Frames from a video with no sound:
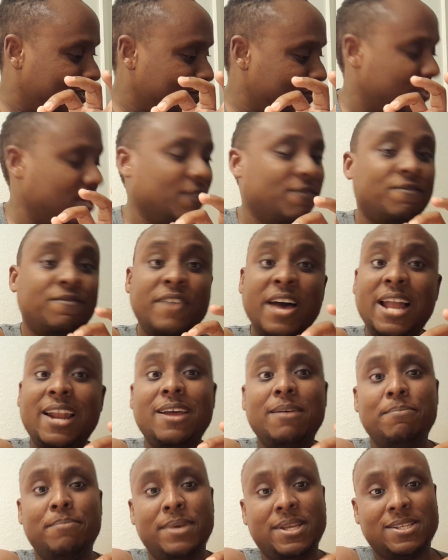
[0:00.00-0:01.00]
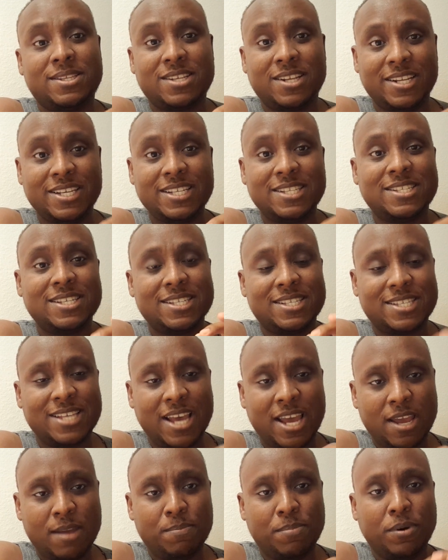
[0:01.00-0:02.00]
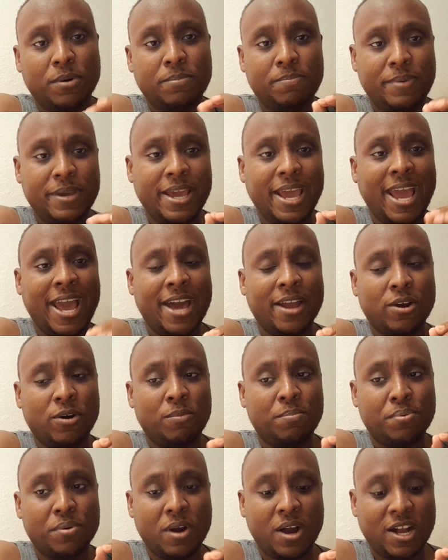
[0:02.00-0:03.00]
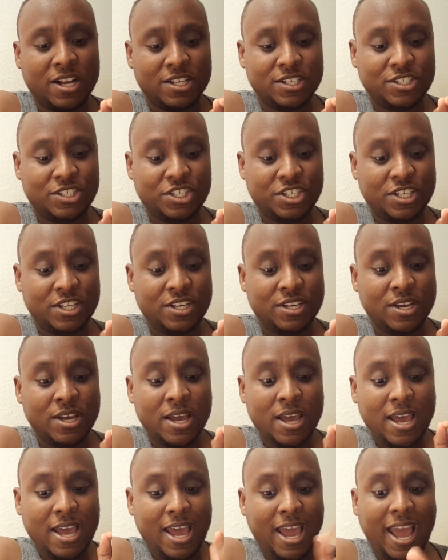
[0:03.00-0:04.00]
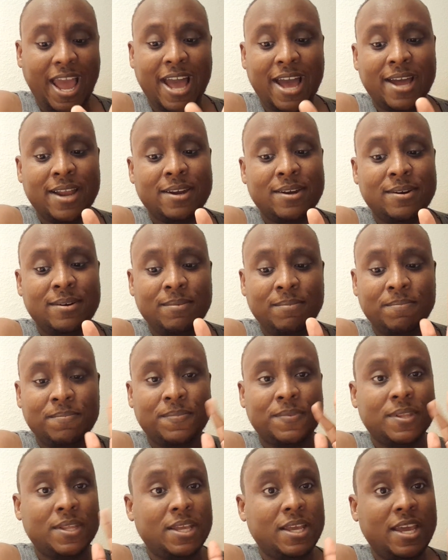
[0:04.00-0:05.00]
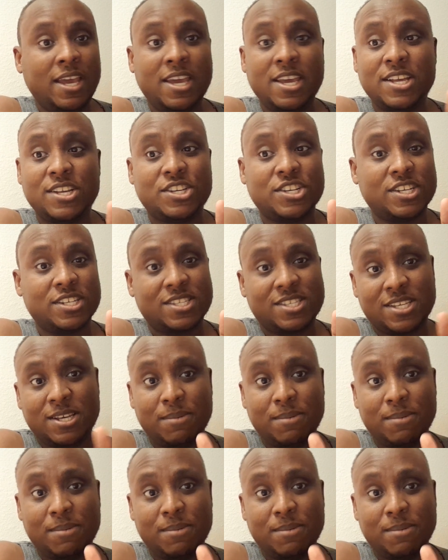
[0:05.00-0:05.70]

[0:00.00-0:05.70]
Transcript: developmentally disabled piano prodigy, and he just